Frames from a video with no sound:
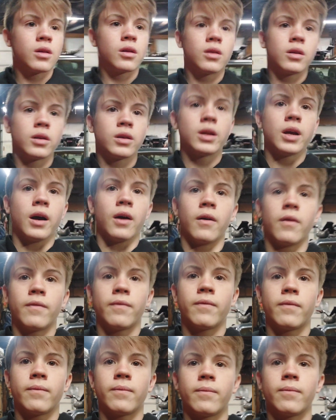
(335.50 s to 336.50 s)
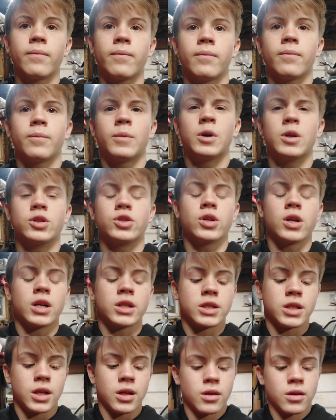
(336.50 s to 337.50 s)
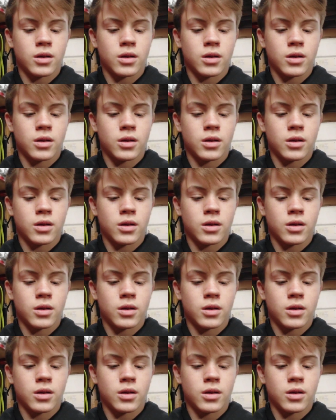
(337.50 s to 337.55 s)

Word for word: yeah, pretty sure that's it.